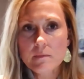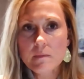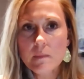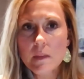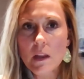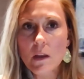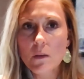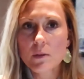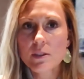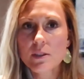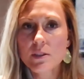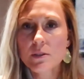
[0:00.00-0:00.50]

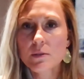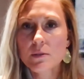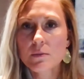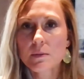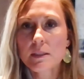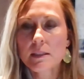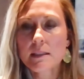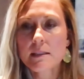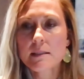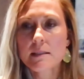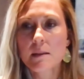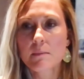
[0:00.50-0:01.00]
which is
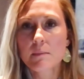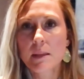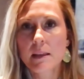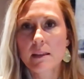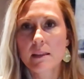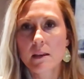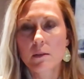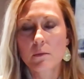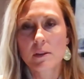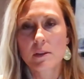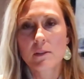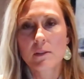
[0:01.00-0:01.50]
really something
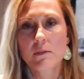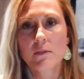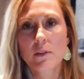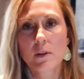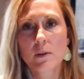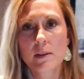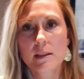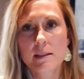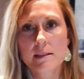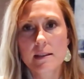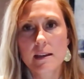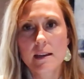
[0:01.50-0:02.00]
that we've
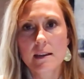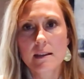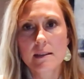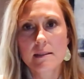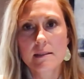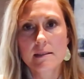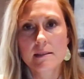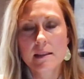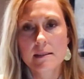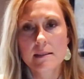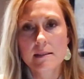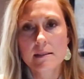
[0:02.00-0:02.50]
focused on
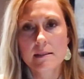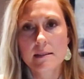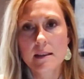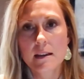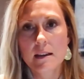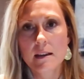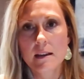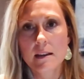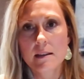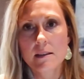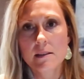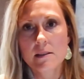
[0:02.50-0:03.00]
since
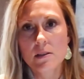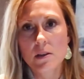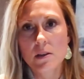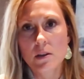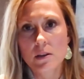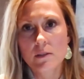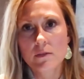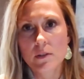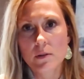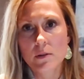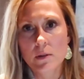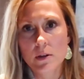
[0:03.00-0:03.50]
the start
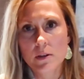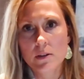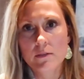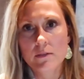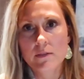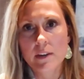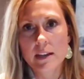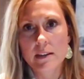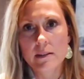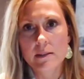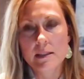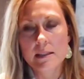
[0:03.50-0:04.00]
of
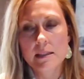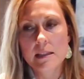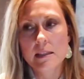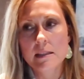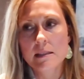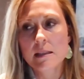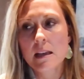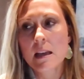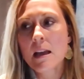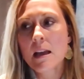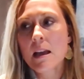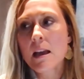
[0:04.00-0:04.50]
coronavirus,
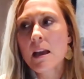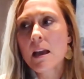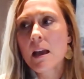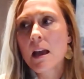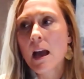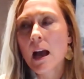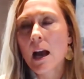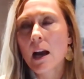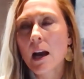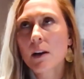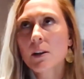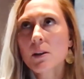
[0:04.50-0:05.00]
is
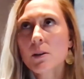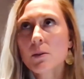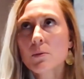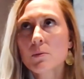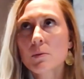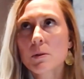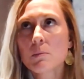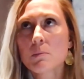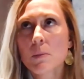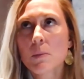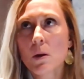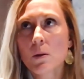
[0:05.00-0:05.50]
how do you
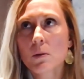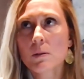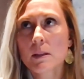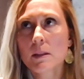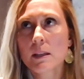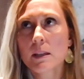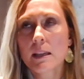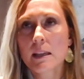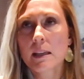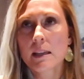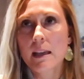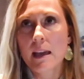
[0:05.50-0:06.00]

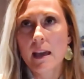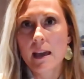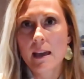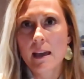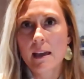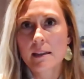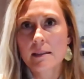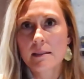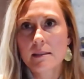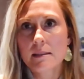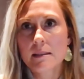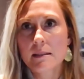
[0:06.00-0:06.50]
remotely
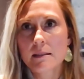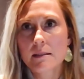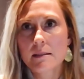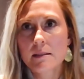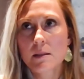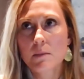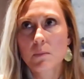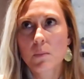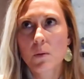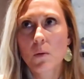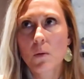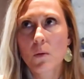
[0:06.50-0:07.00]
get
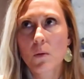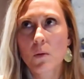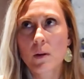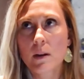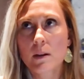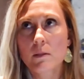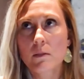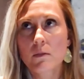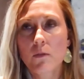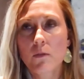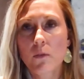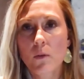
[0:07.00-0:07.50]

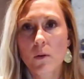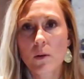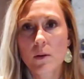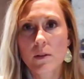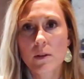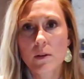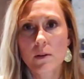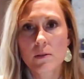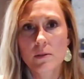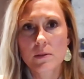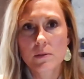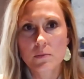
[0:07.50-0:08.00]
support for
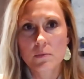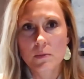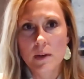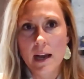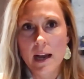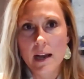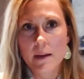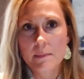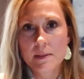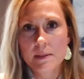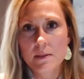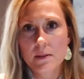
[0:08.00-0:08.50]
those
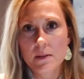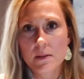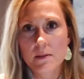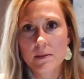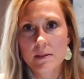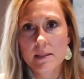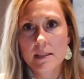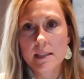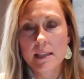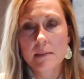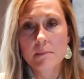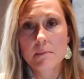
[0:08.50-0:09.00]
reps or those
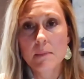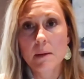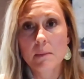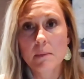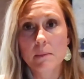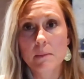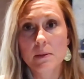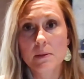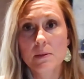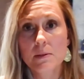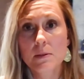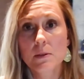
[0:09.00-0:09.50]
team
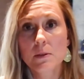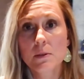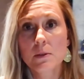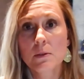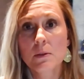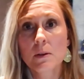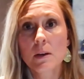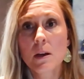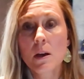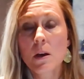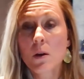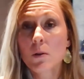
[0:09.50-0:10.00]
members
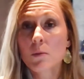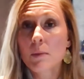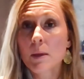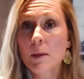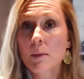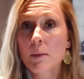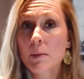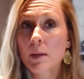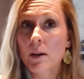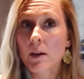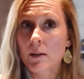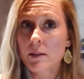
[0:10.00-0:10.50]
who
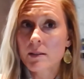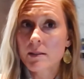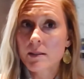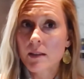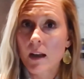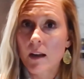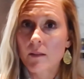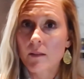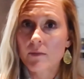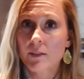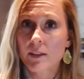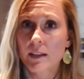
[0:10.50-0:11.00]
maybe aren't as
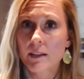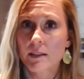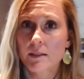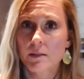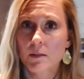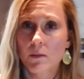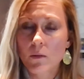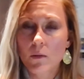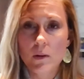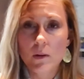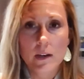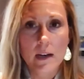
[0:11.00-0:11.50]
confident
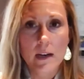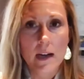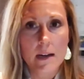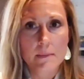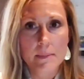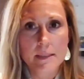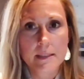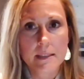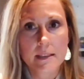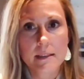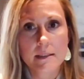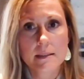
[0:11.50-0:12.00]
or
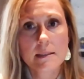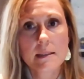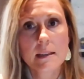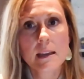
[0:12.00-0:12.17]
competent.